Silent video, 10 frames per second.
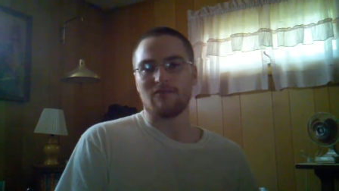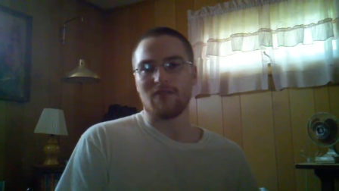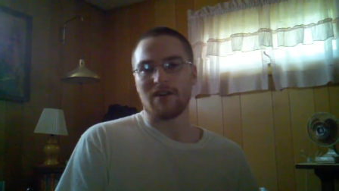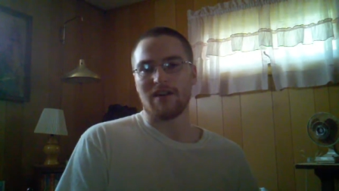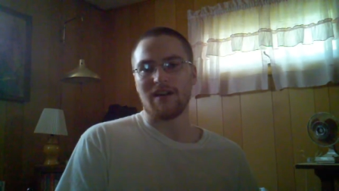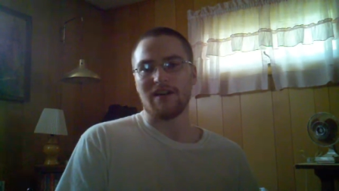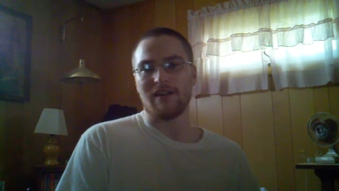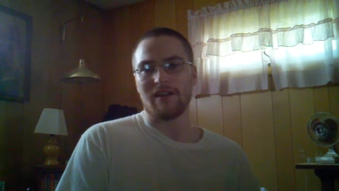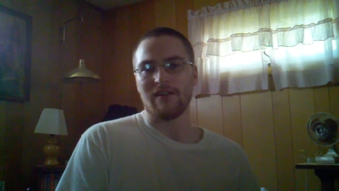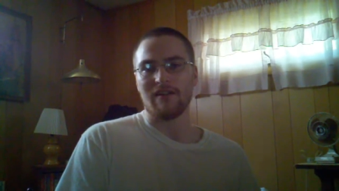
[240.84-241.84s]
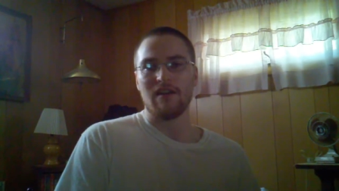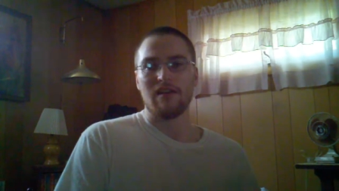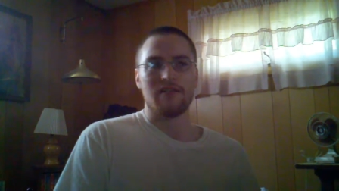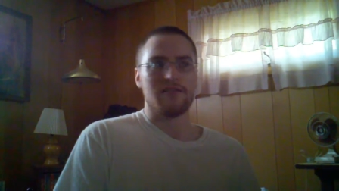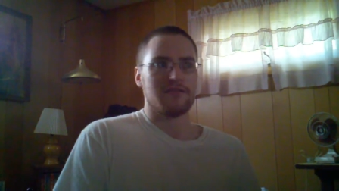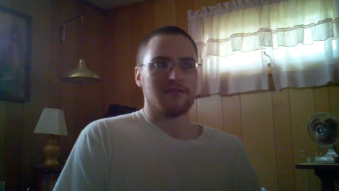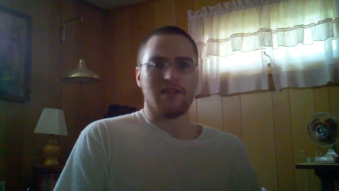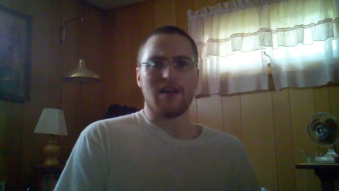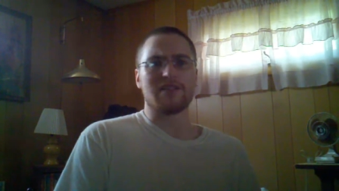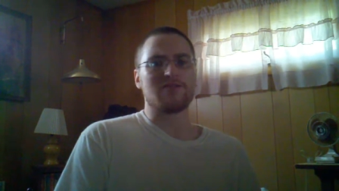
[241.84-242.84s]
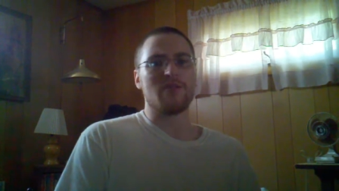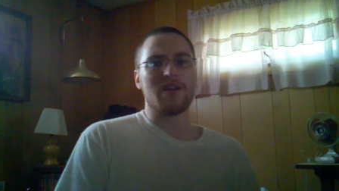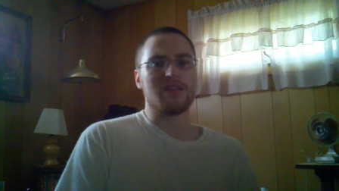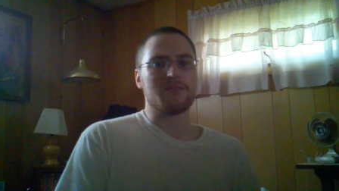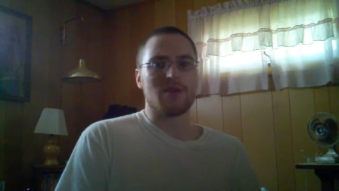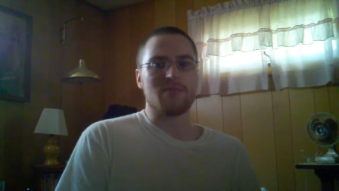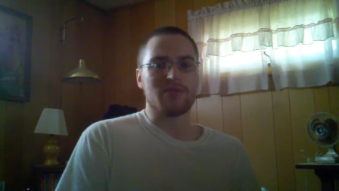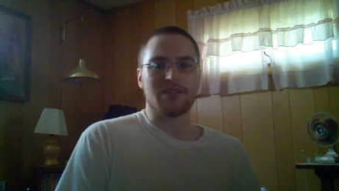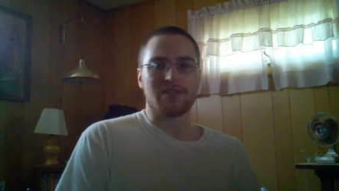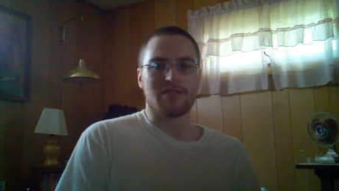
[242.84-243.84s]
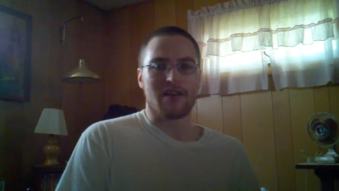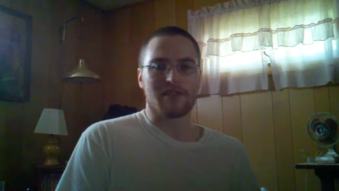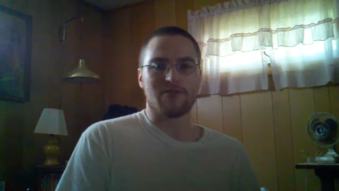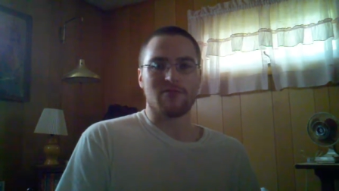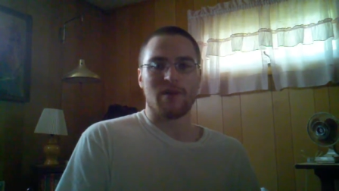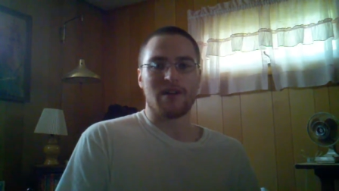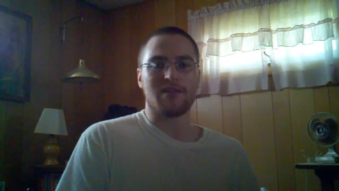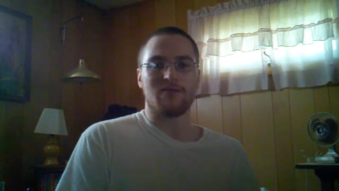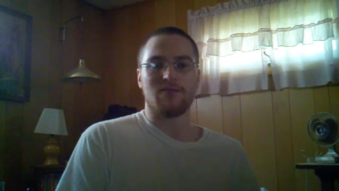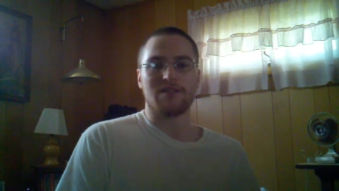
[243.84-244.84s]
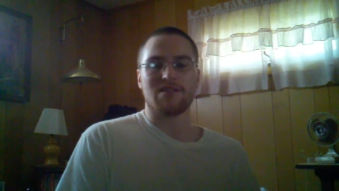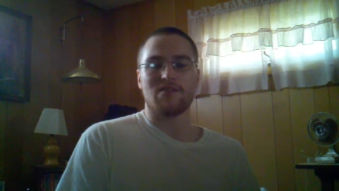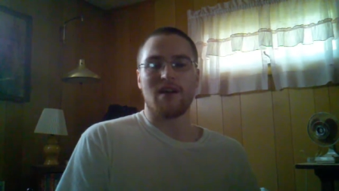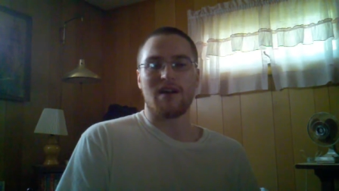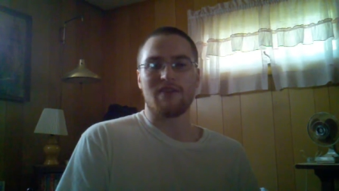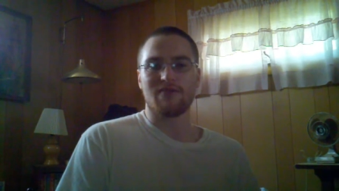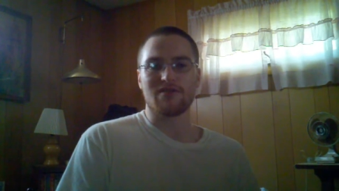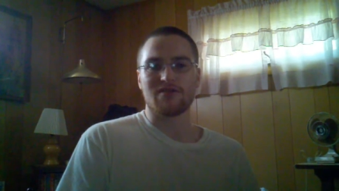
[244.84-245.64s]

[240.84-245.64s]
whatnot, and not too many people to talk to about it whatsoever,